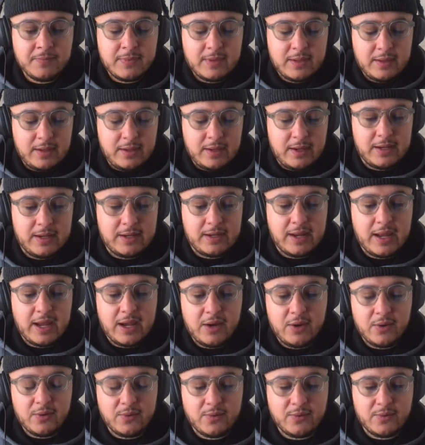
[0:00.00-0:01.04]
And
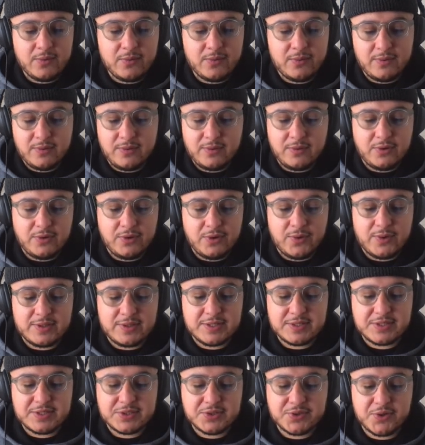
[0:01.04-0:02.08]
now,
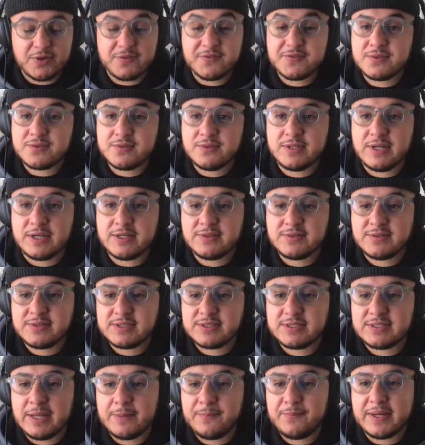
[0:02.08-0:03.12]
this is sort of done
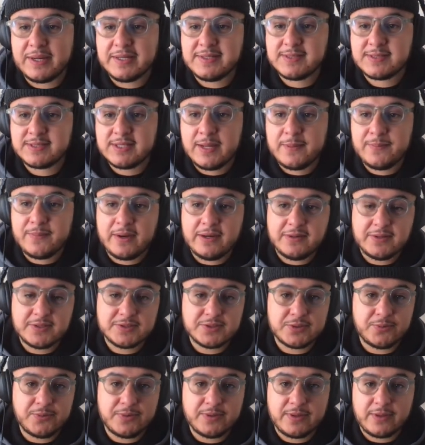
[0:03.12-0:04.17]
step by step. I also
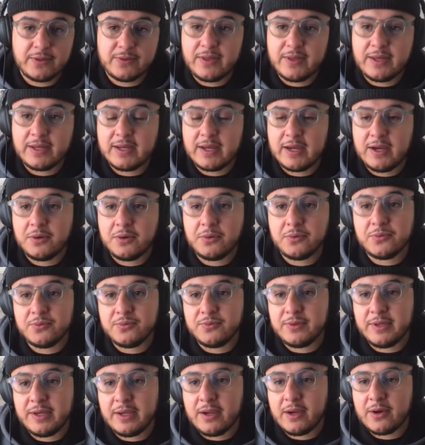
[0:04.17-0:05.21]
really like how
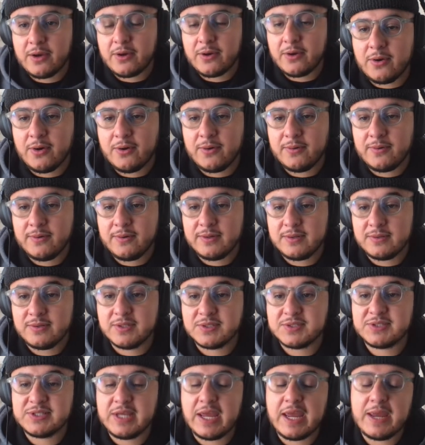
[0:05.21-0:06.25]
they're the
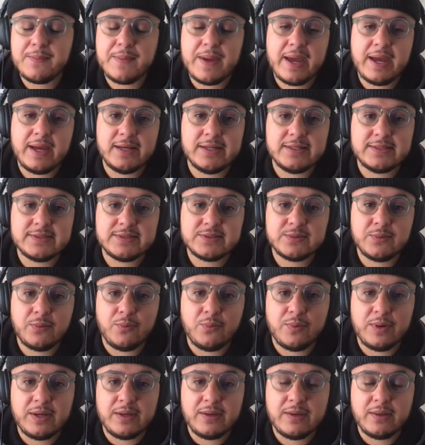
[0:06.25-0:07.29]
same as
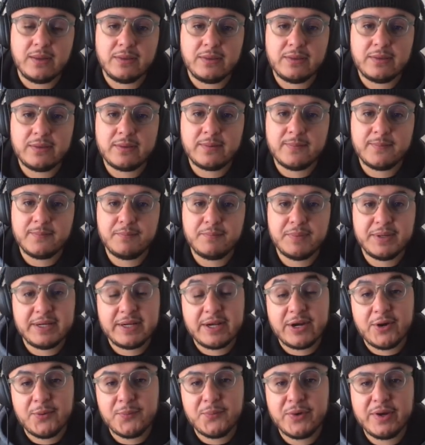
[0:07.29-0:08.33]
with
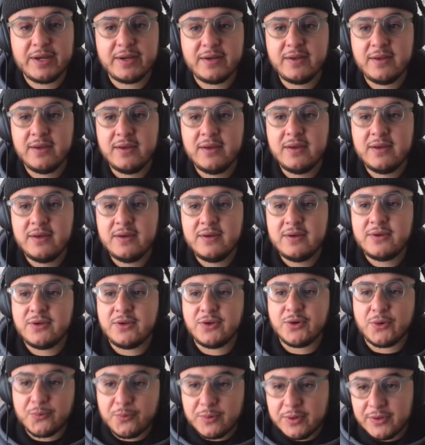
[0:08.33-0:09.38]
Panera Bread,
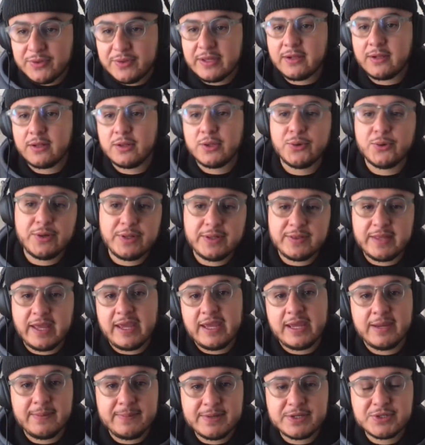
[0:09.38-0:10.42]
really including that
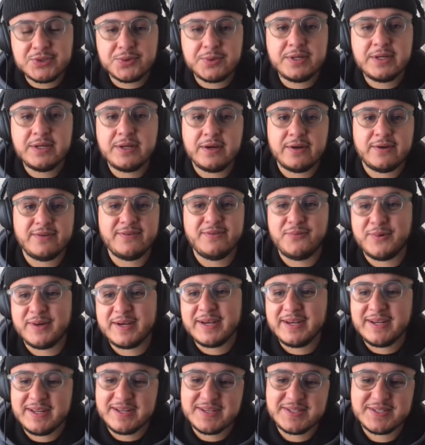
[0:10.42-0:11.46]
imagery of what
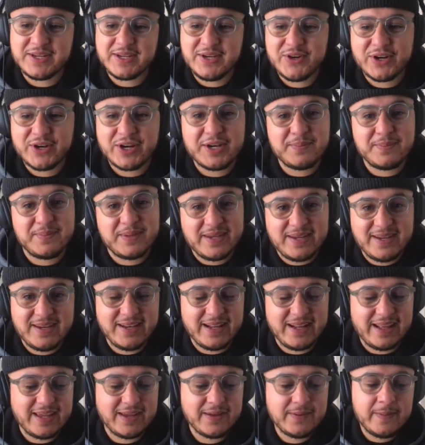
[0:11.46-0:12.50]
it is that you're going to be
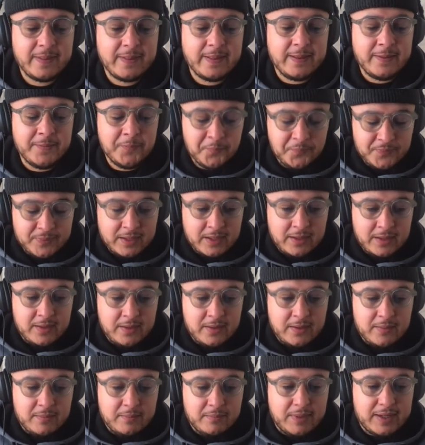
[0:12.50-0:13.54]
eating.
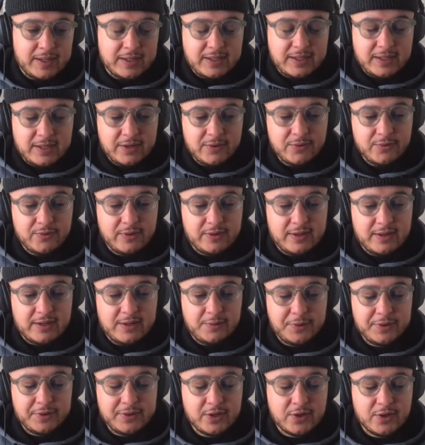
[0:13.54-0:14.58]
But here, it
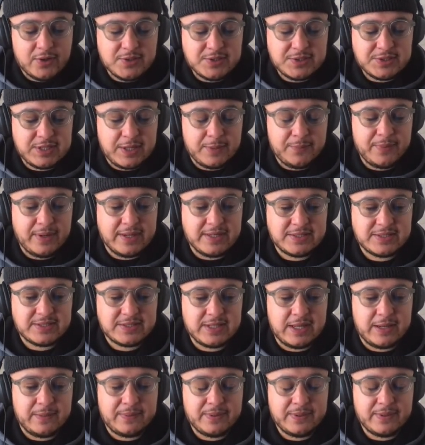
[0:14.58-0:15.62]
really goes step by
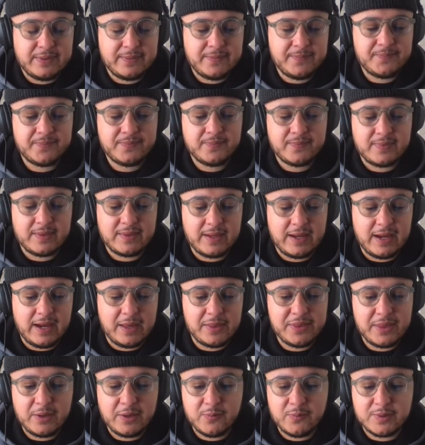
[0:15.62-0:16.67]
step. I
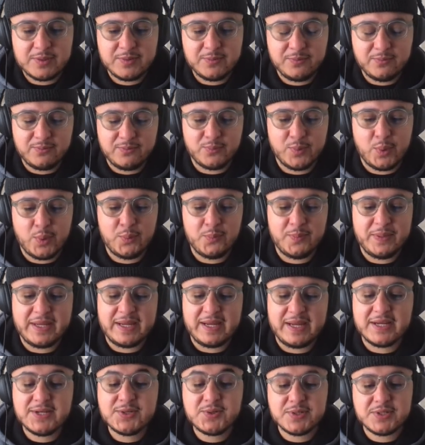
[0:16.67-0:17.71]
think what would be
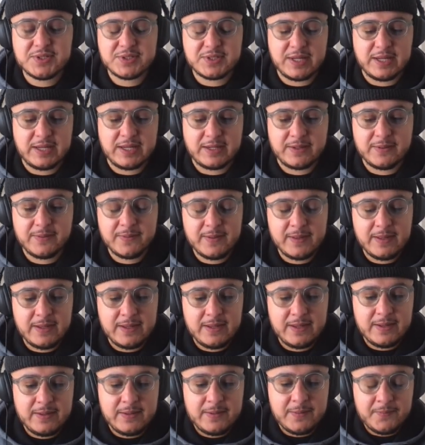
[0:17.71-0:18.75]
interesting
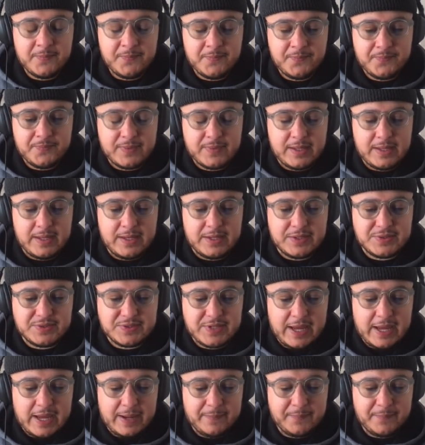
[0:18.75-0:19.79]
is
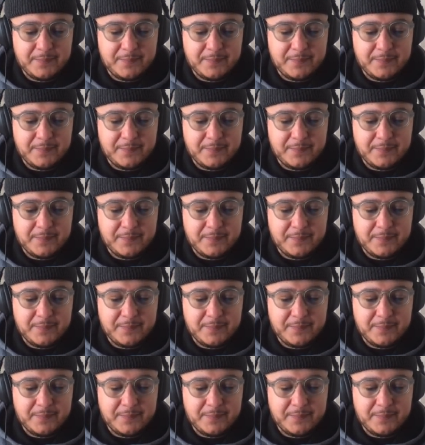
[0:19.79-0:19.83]
that,